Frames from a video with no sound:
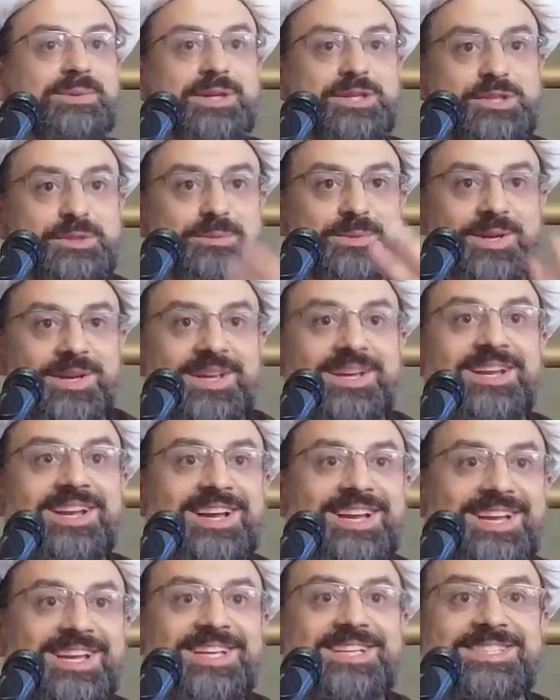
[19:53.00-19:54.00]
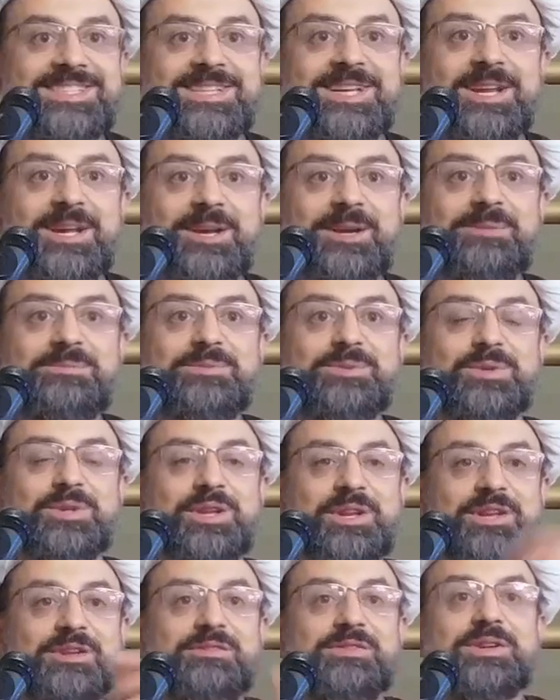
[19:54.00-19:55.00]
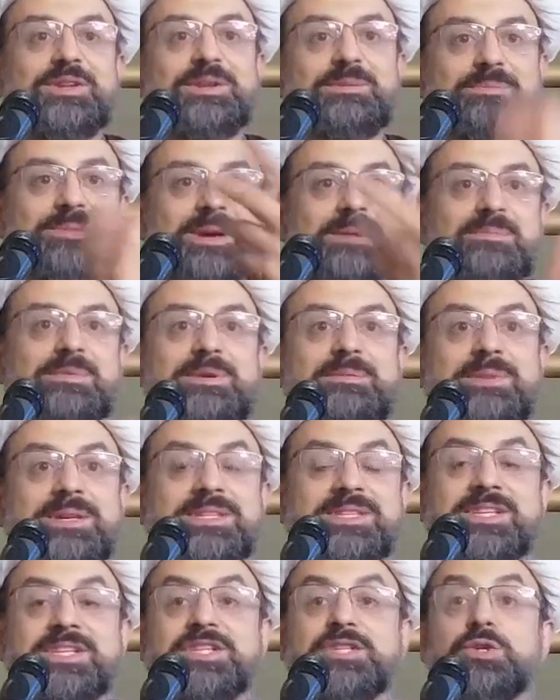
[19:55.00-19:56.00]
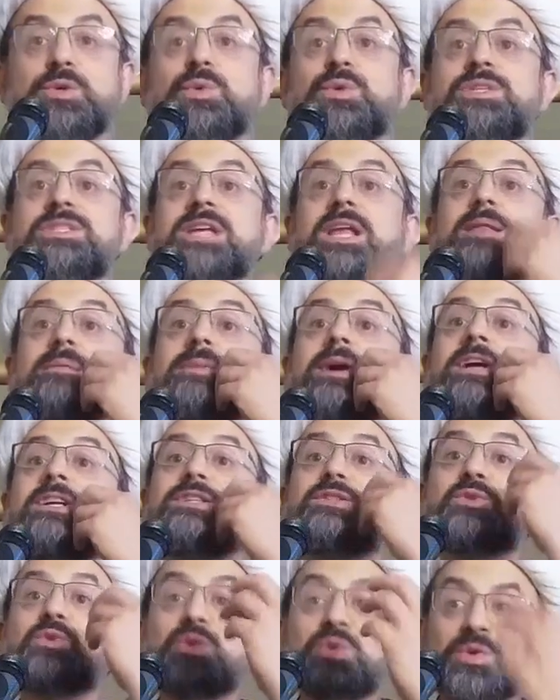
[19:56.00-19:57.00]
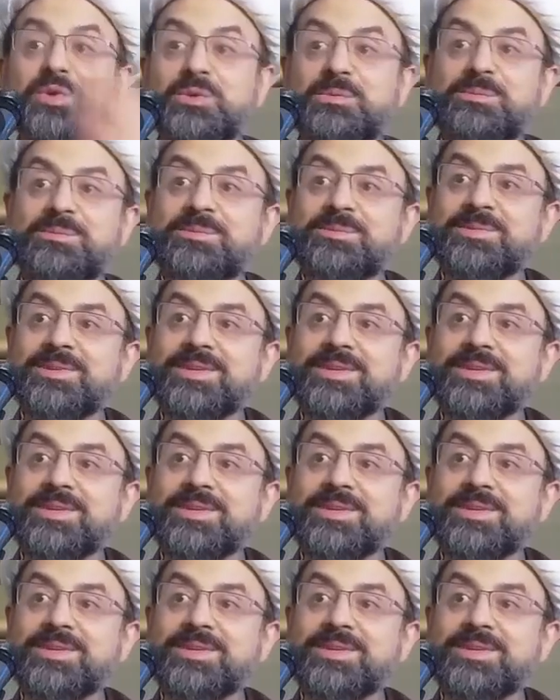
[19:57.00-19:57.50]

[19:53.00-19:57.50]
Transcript: by Jibreel alayhi salam to deliver the proper message, who is al-ma'asum,